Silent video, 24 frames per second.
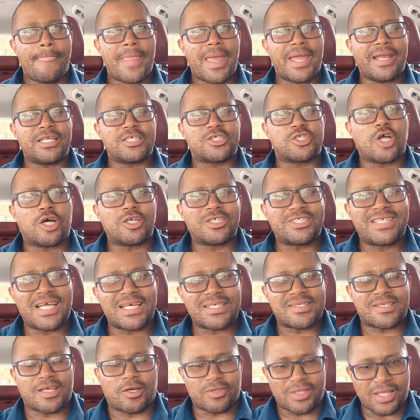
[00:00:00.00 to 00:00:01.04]
it is not
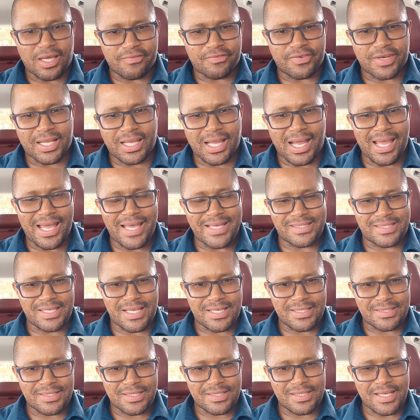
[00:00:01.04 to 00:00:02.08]
just South Africa as
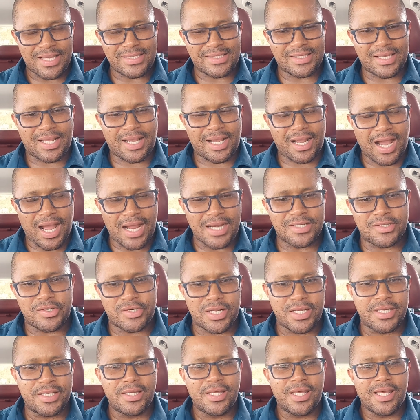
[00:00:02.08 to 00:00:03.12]
a
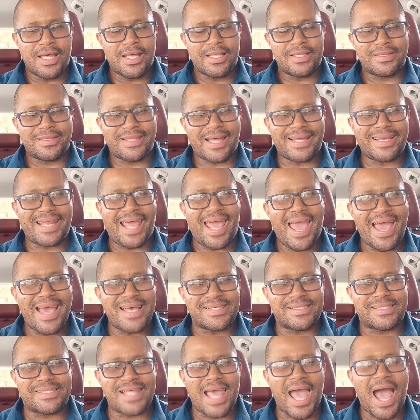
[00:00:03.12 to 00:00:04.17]
country that
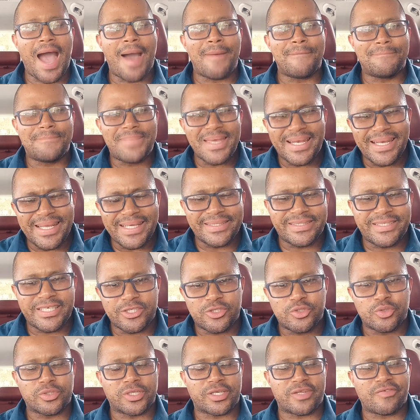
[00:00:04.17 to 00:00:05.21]
has the ability
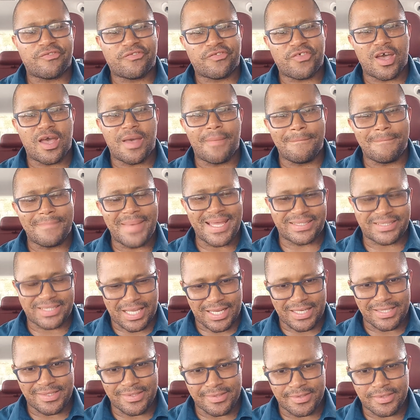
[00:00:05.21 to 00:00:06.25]
to refer
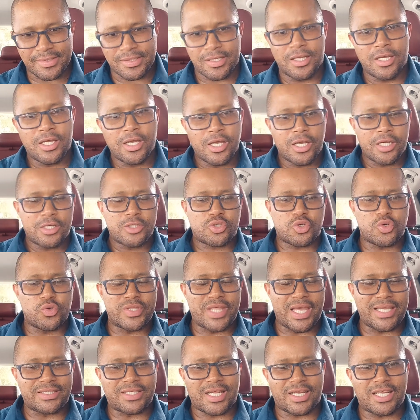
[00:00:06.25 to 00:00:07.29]
matters to
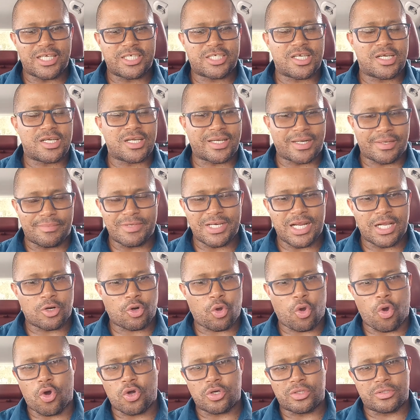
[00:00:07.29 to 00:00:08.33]
the International Criminal
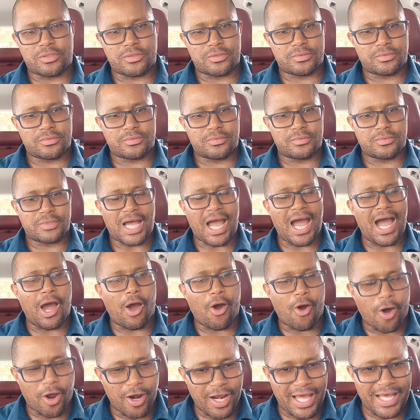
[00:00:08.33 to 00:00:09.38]
Court.
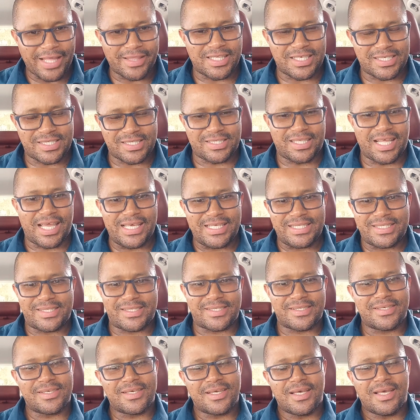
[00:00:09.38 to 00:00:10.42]
All other
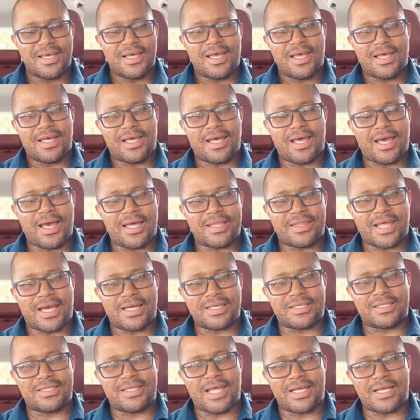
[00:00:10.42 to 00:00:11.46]
states that